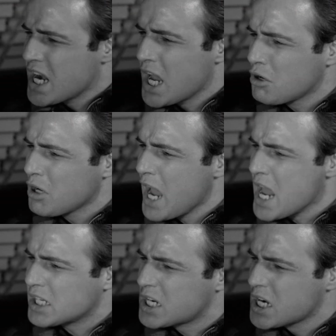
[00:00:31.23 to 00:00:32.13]
I could
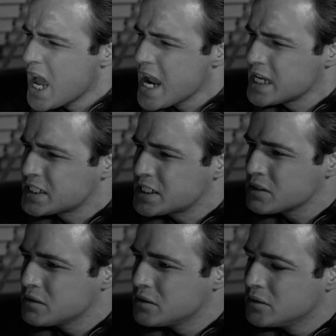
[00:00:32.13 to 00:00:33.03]
have had class.
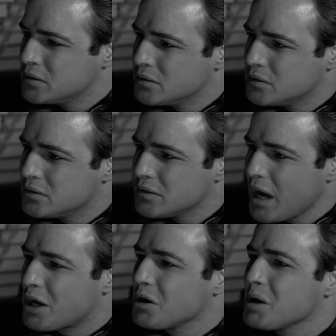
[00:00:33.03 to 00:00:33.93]

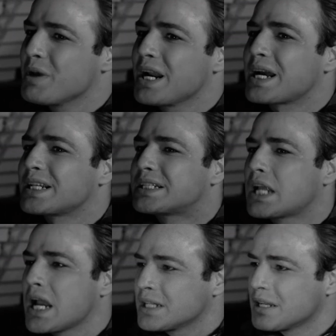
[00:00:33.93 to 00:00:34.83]
I could have been a
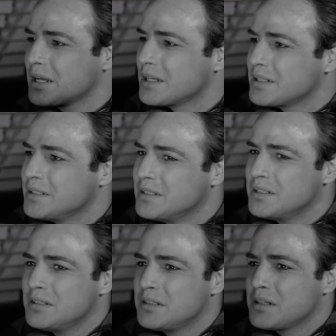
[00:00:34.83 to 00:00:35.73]
contender.
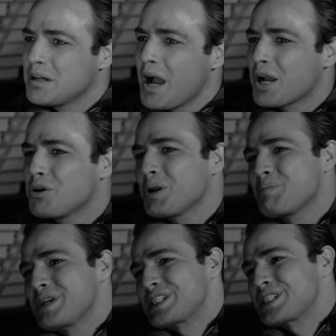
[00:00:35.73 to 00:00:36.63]
I could have
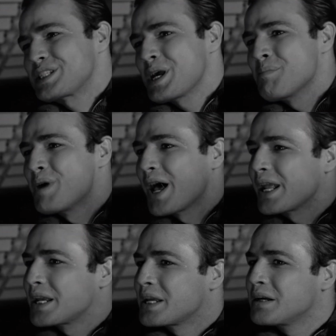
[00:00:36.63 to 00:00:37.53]
been somebody